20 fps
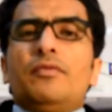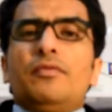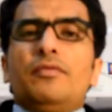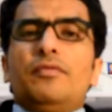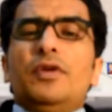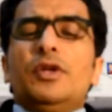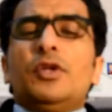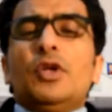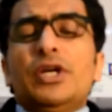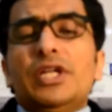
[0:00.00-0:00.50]

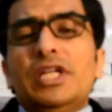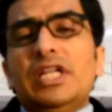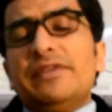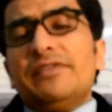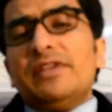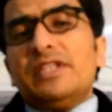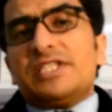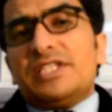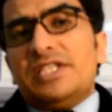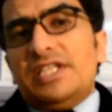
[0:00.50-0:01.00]
When you are dealing
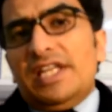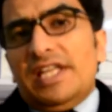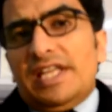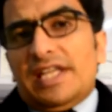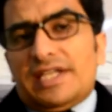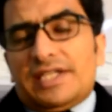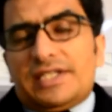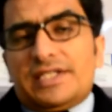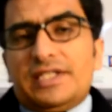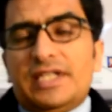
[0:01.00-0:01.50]
with
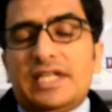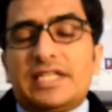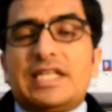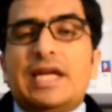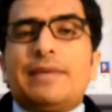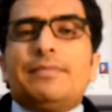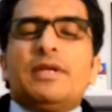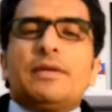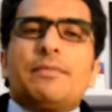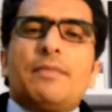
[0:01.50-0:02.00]
CNS, the
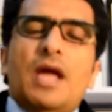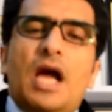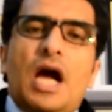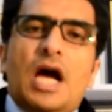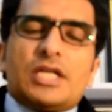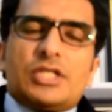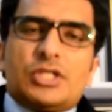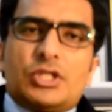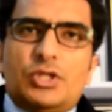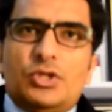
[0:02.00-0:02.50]
examiner may
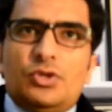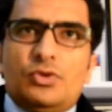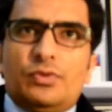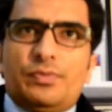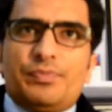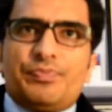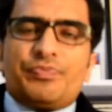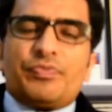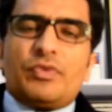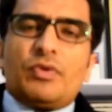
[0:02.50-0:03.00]
ask you
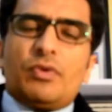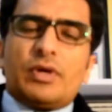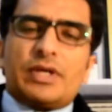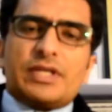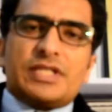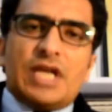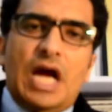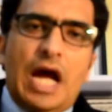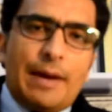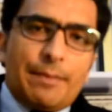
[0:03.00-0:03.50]
what
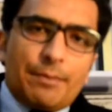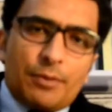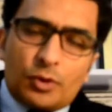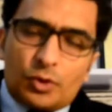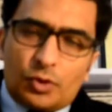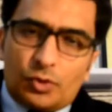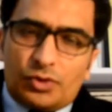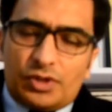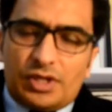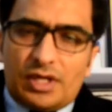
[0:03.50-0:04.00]
is
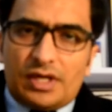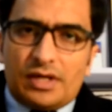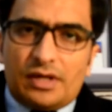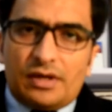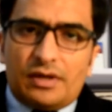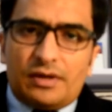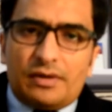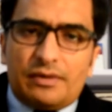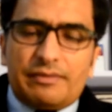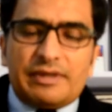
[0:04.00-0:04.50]
hypotonia,
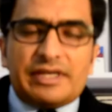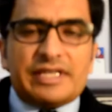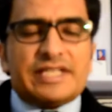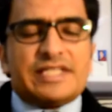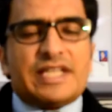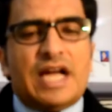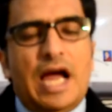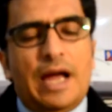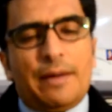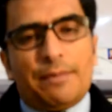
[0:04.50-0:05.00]
what
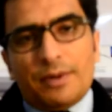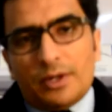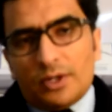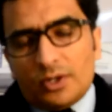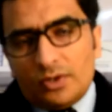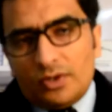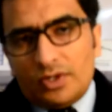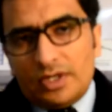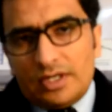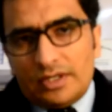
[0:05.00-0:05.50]
is
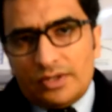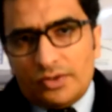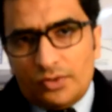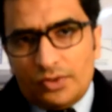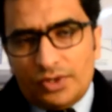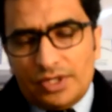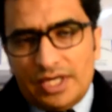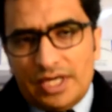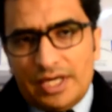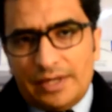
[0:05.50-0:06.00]

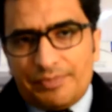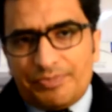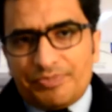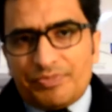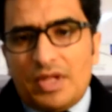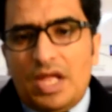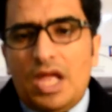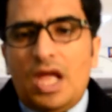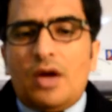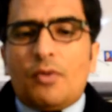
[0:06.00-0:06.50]
hypertonia,
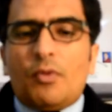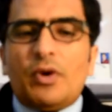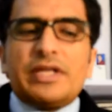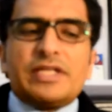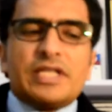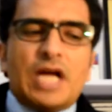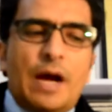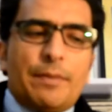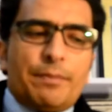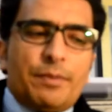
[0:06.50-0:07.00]
what
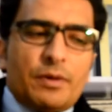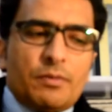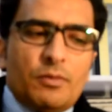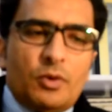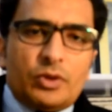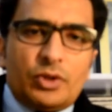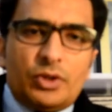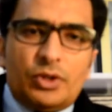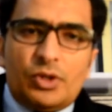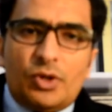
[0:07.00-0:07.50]
is upper
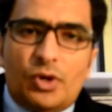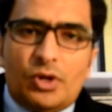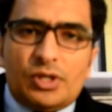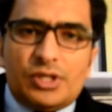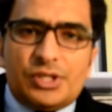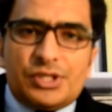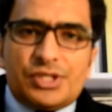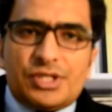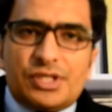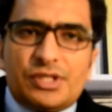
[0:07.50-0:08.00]
motor neuron
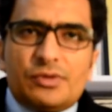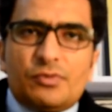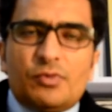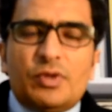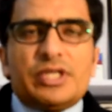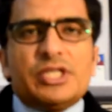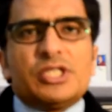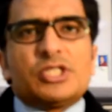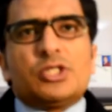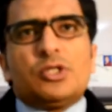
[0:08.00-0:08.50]
lesion,
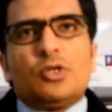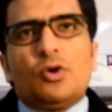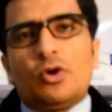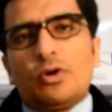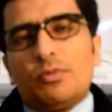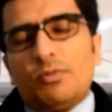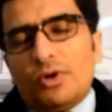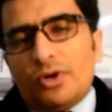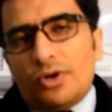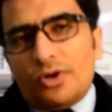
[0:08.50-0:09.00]
what is
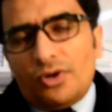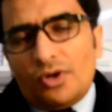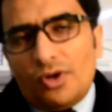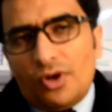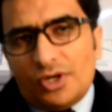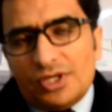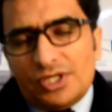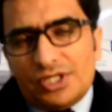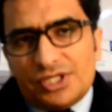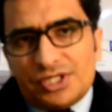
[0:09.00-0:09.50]
lower motor
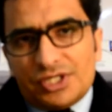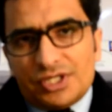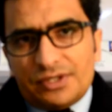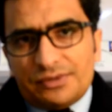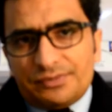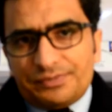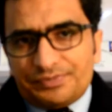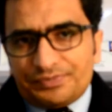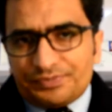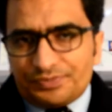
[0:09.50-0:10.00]
neuron lesion,